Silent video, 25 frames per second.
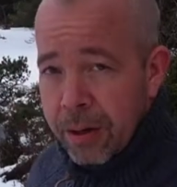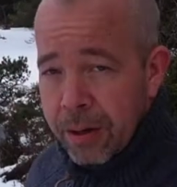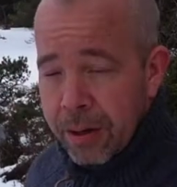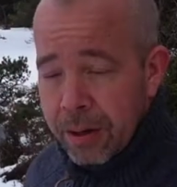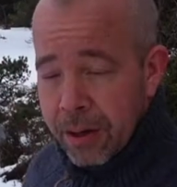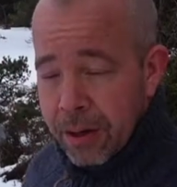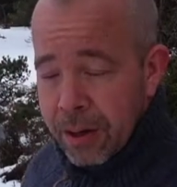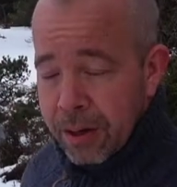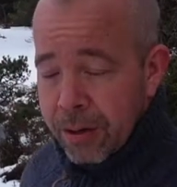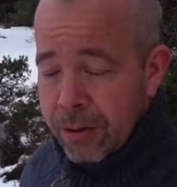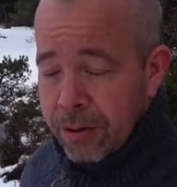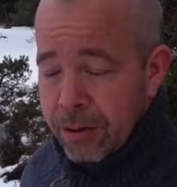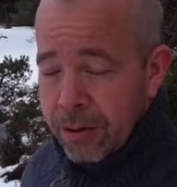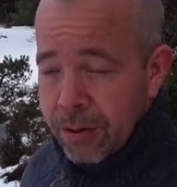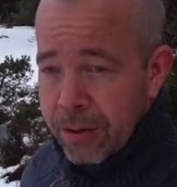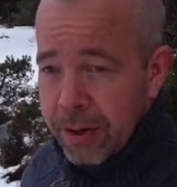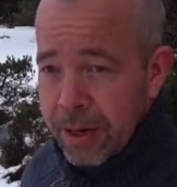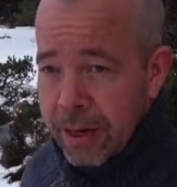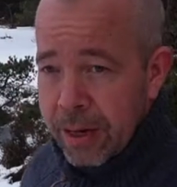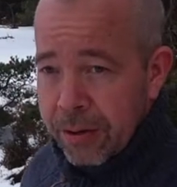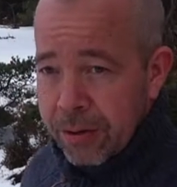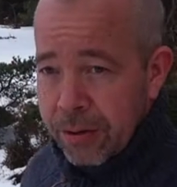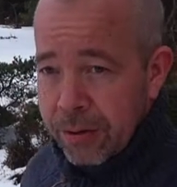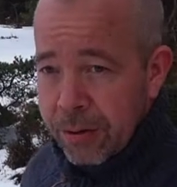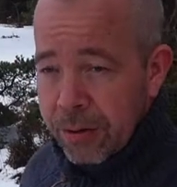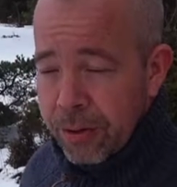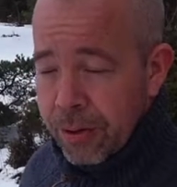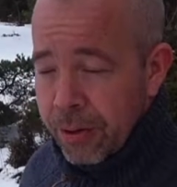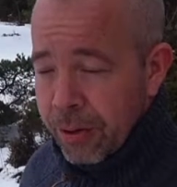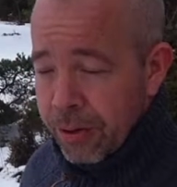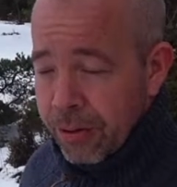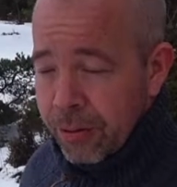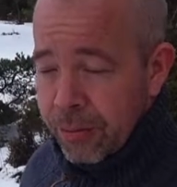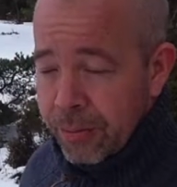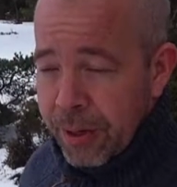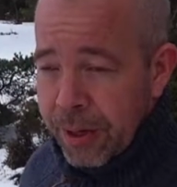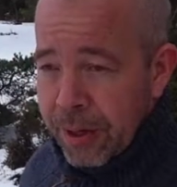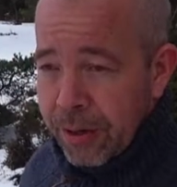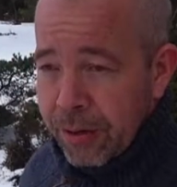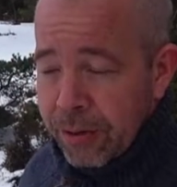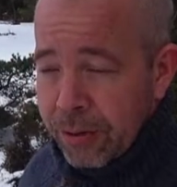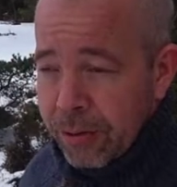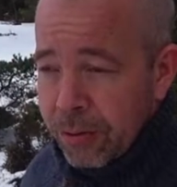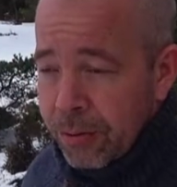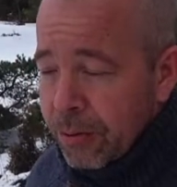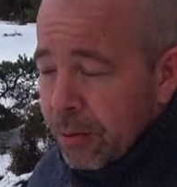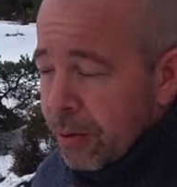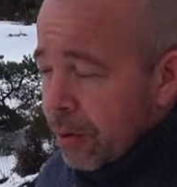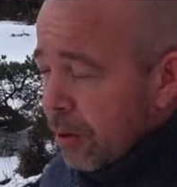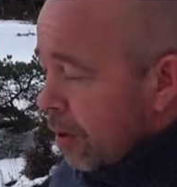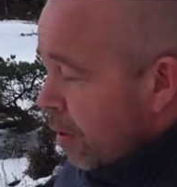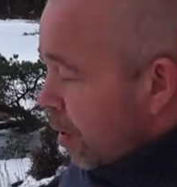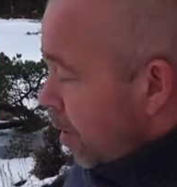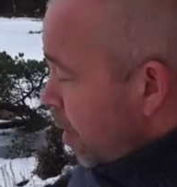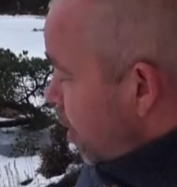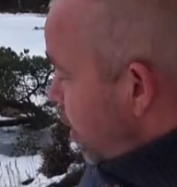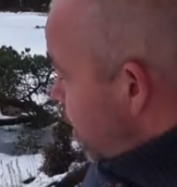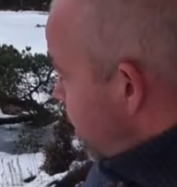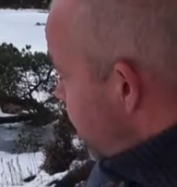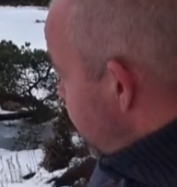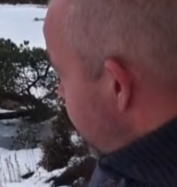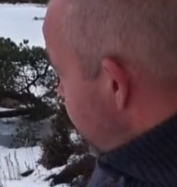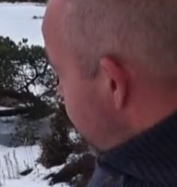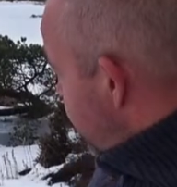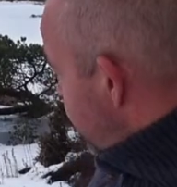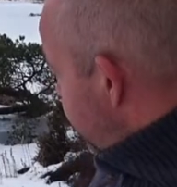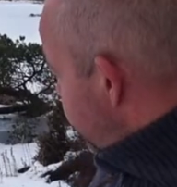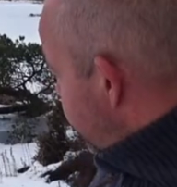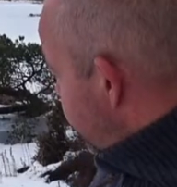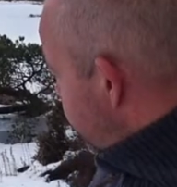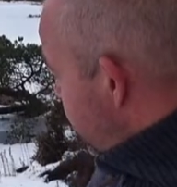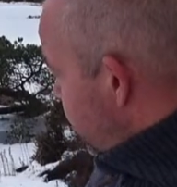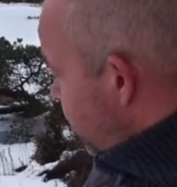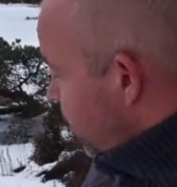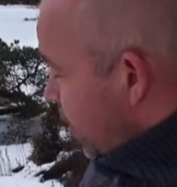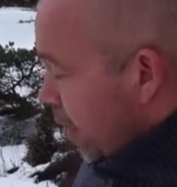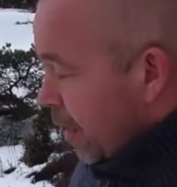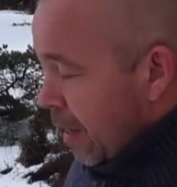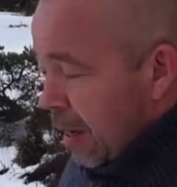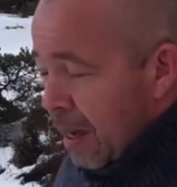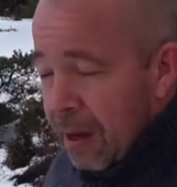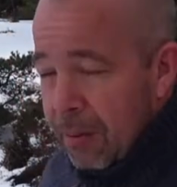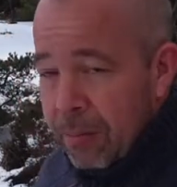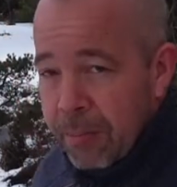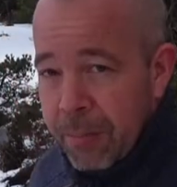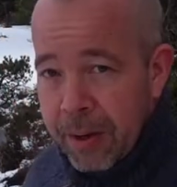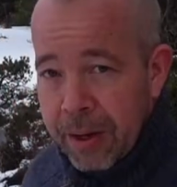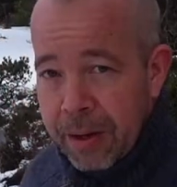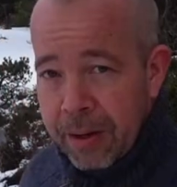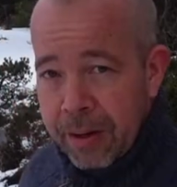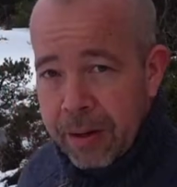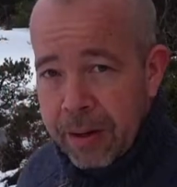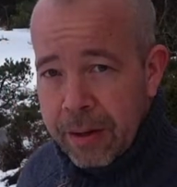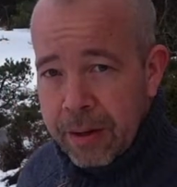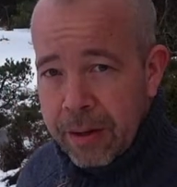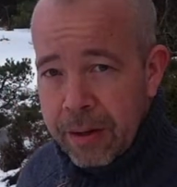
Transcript: your Mini 2, and if something happen,